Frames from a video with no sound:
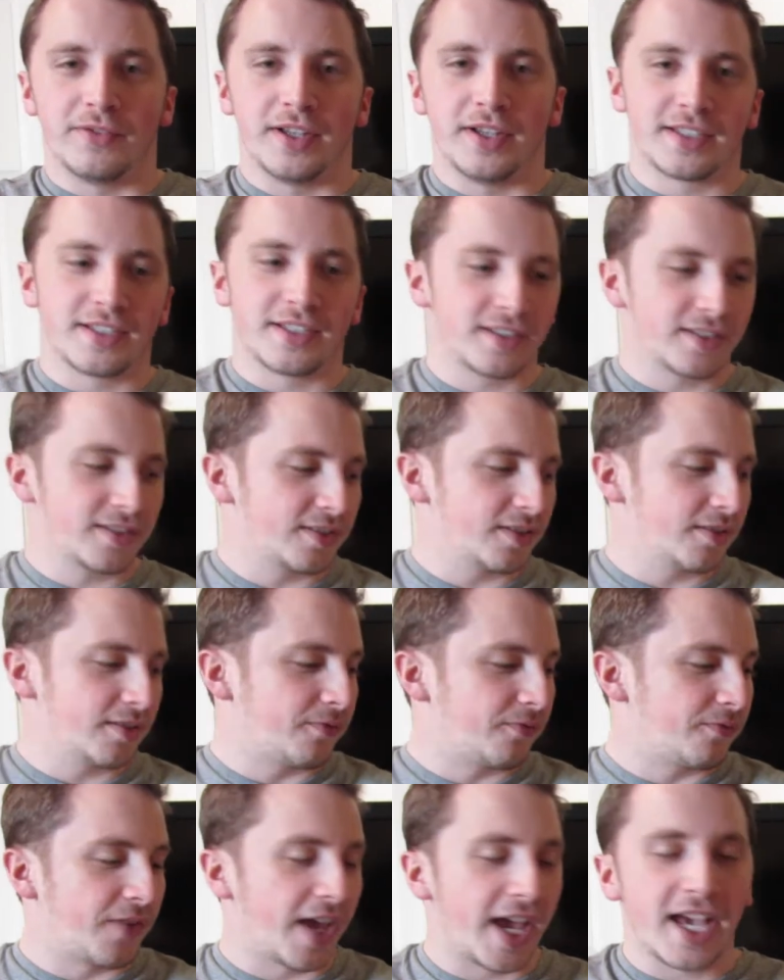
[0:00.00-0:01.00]
It's
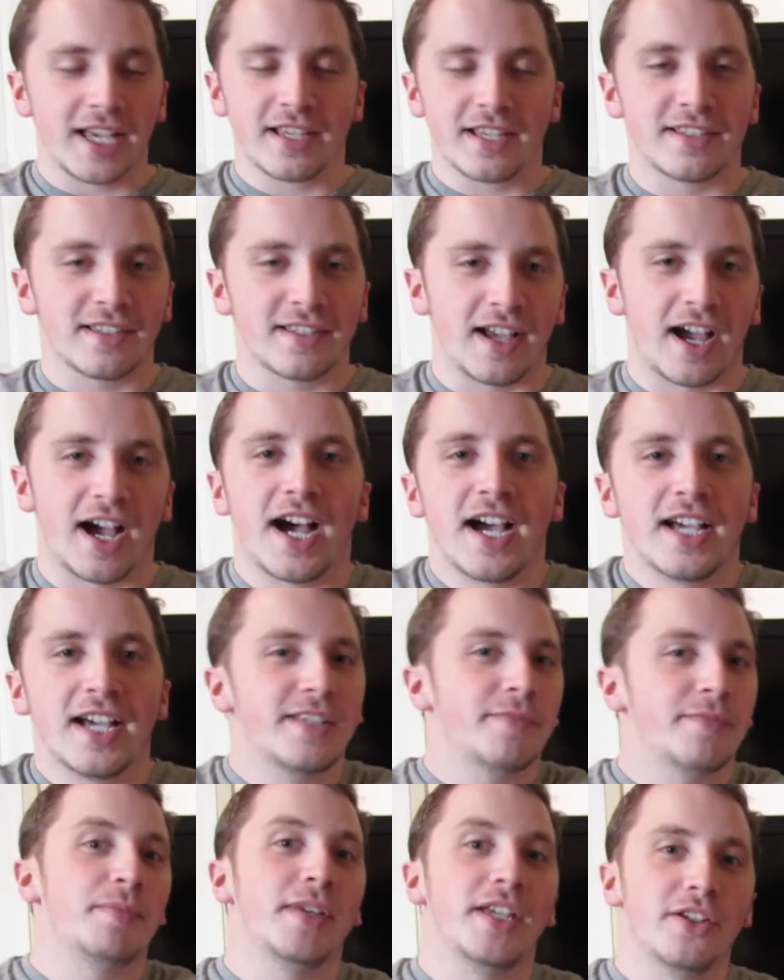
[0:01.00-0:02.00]
fast,
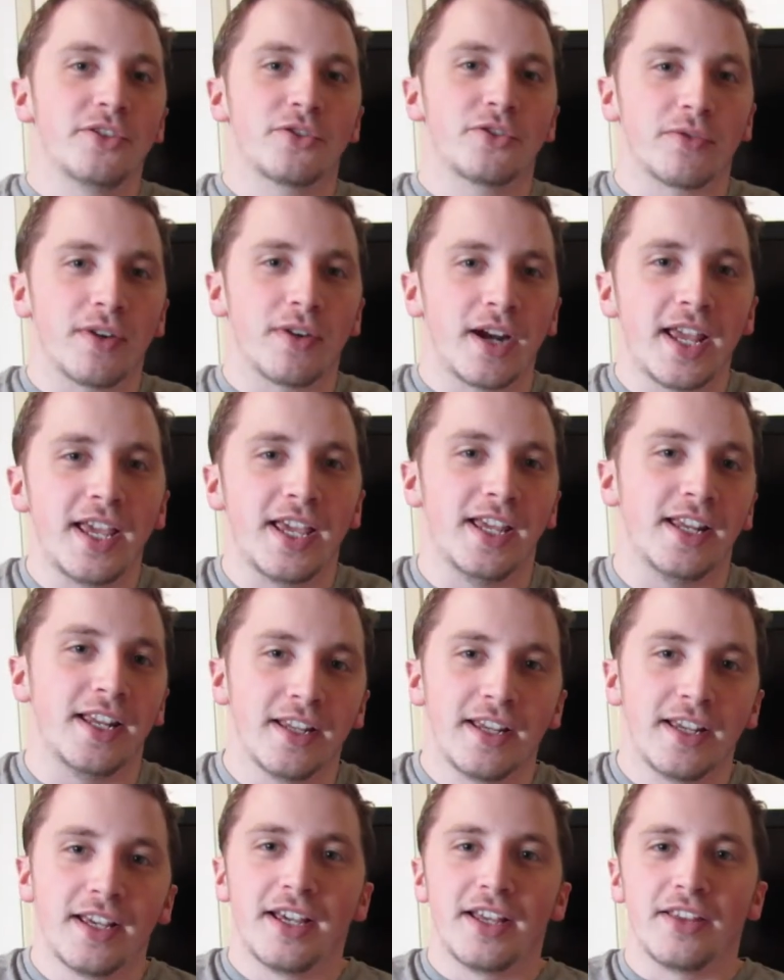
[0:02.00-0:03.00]
high-speed
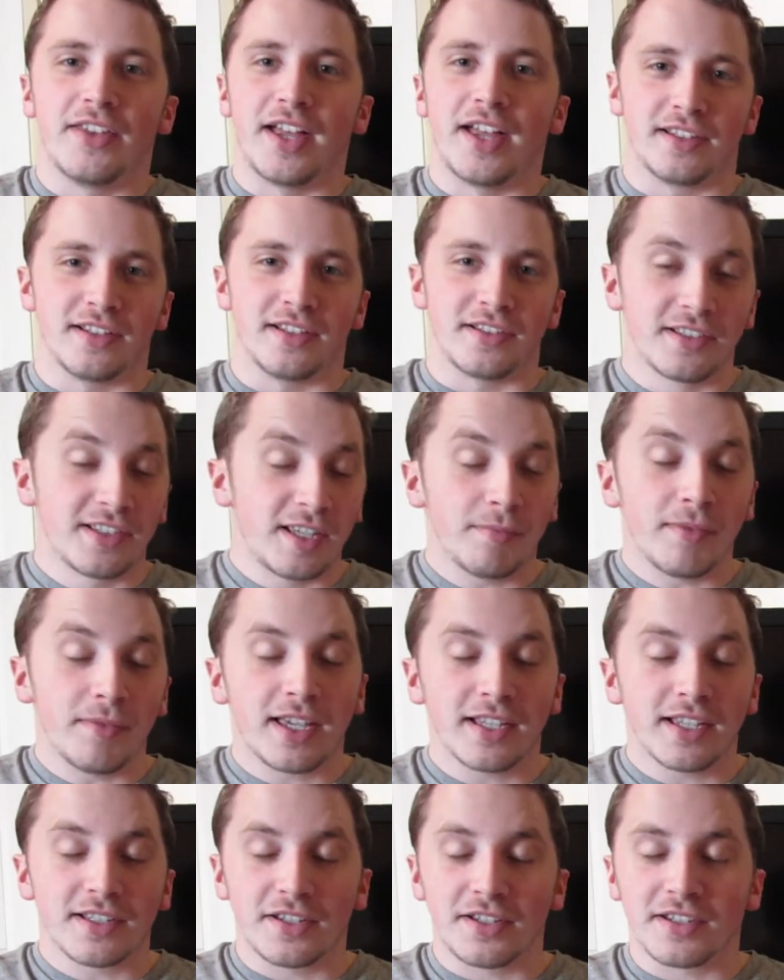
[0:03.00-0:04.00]
train that doesn't seem
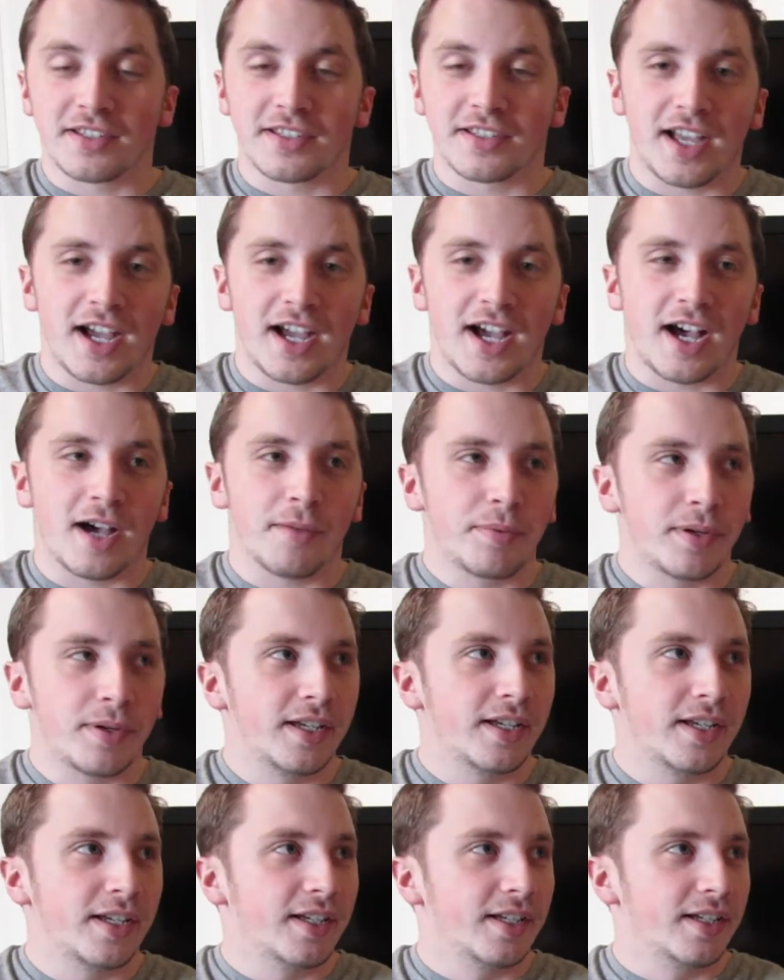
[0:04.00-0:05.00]
like it's going to stop
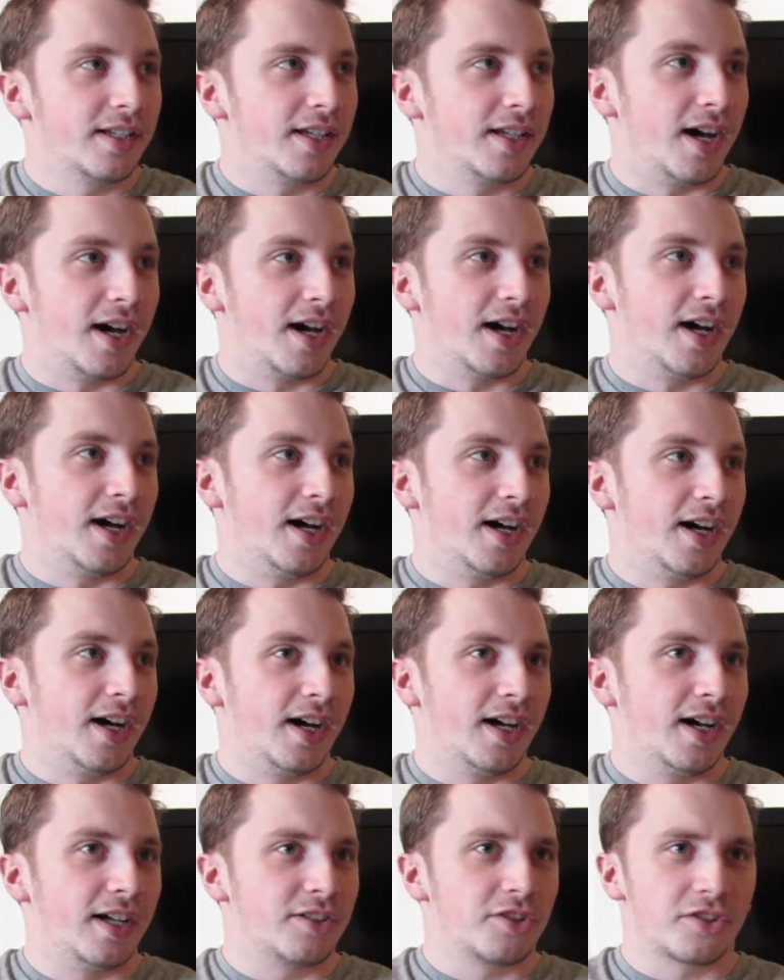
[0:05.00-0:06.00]

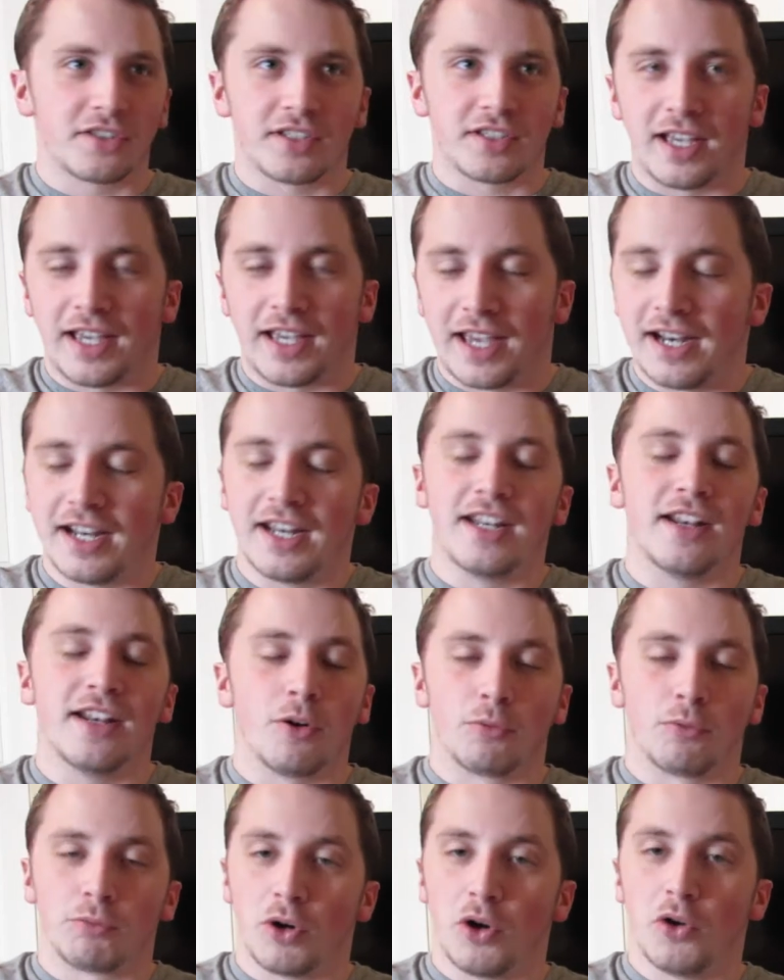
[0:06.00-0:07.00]
uh, just hitting a
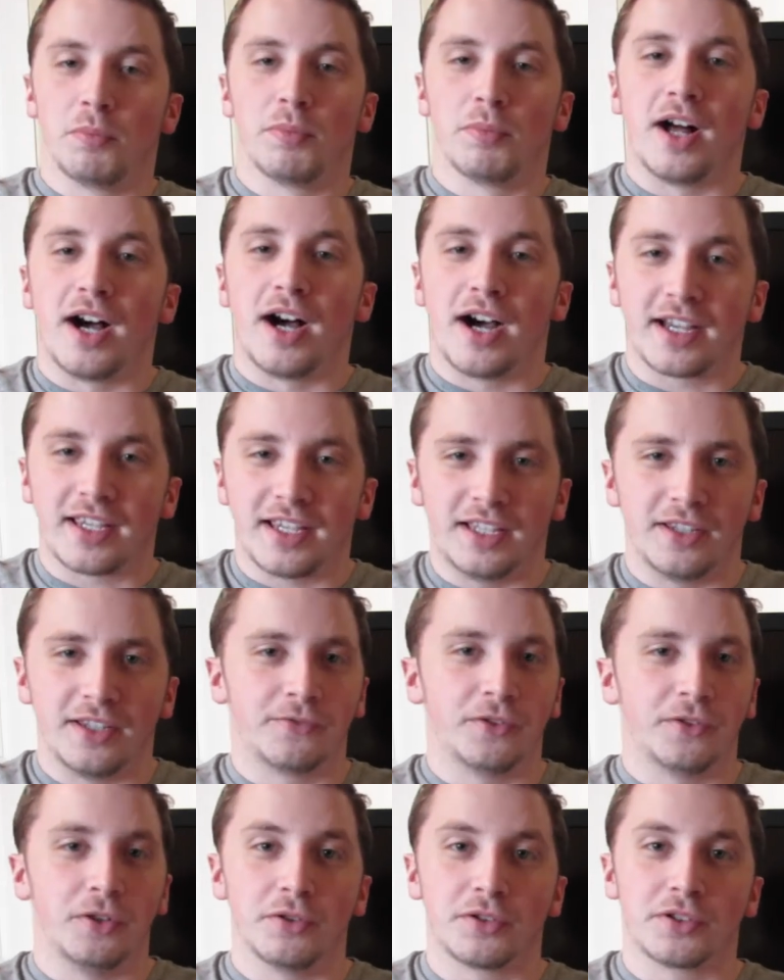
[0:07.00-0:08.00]
roadblock in the
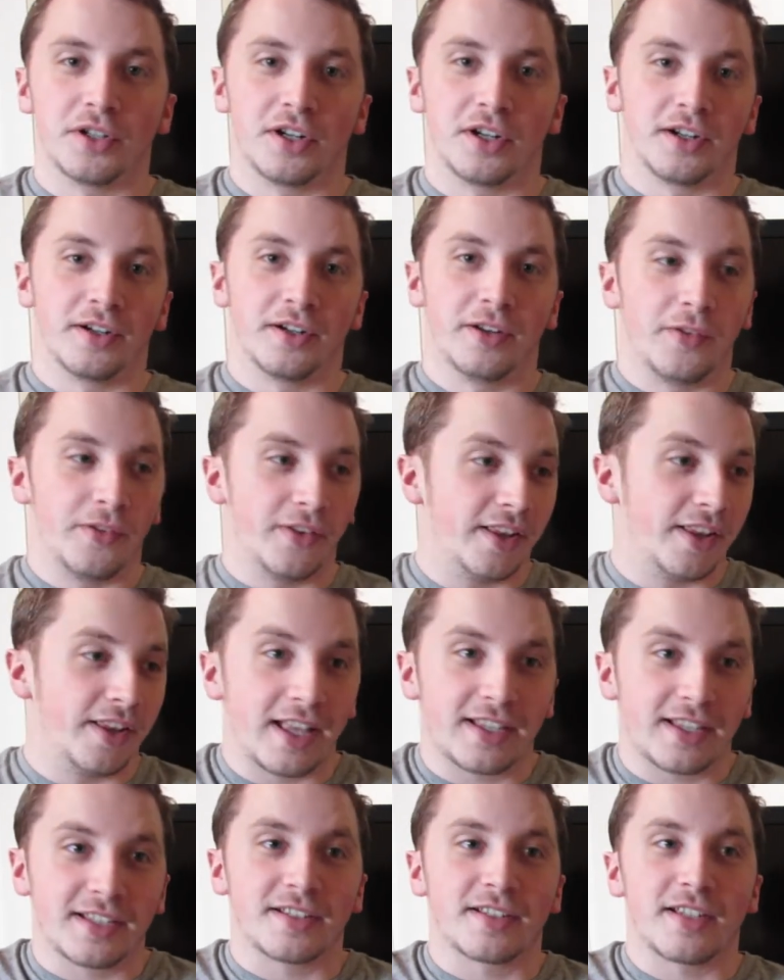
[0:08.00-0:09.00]
future. And
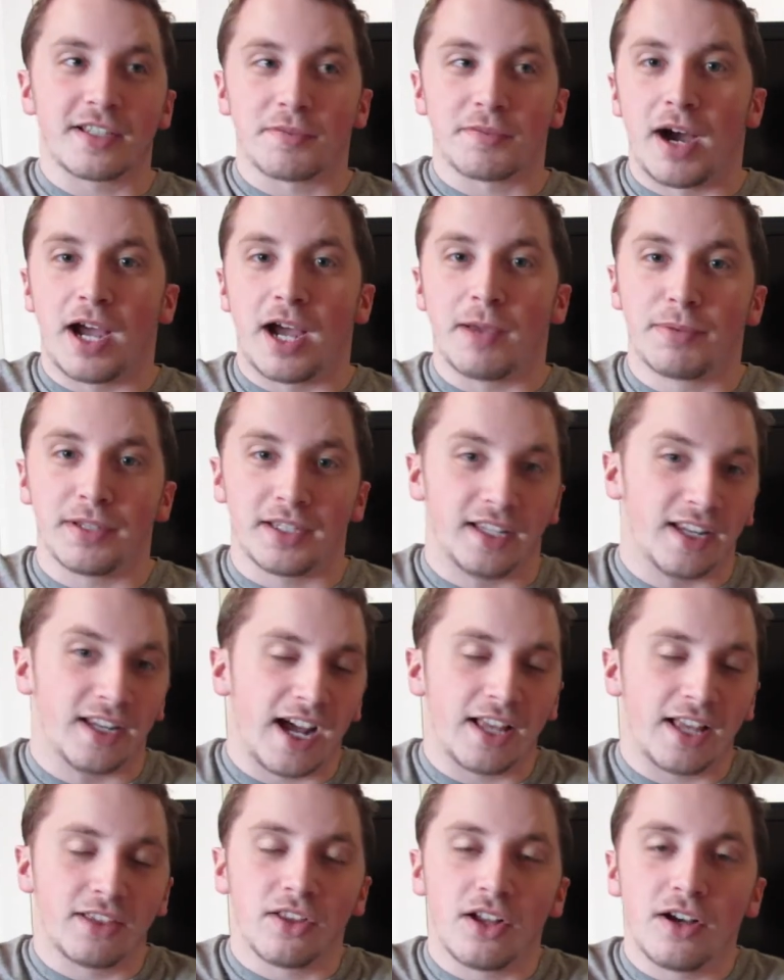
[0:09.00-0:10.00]
that's that's my opinion.
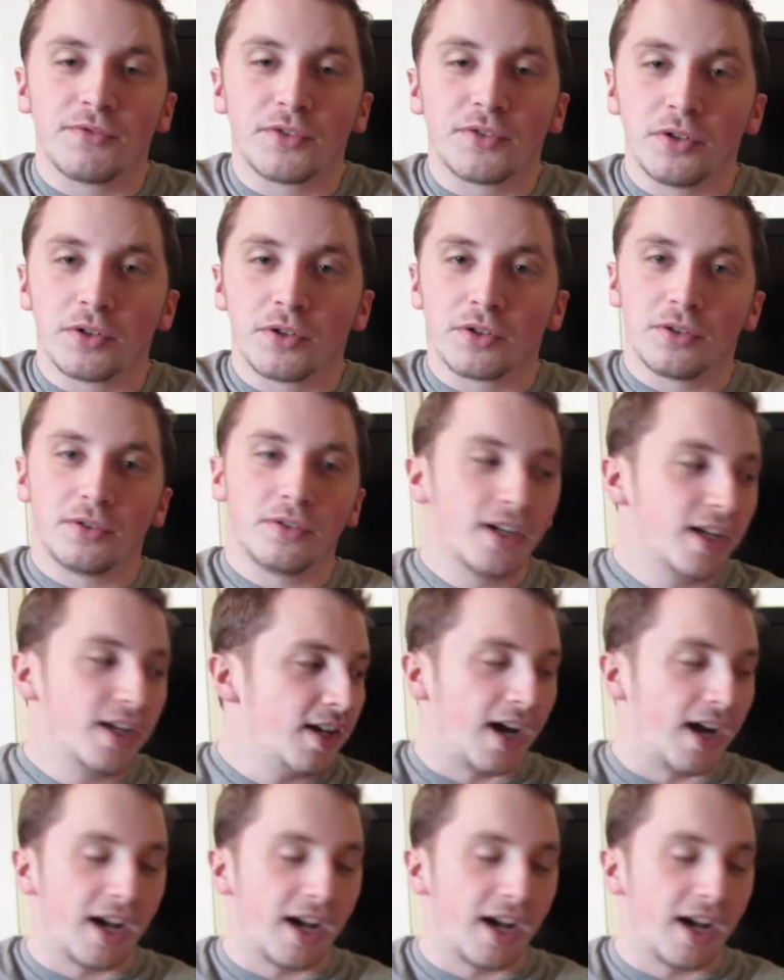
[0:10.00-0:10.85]
I love Google.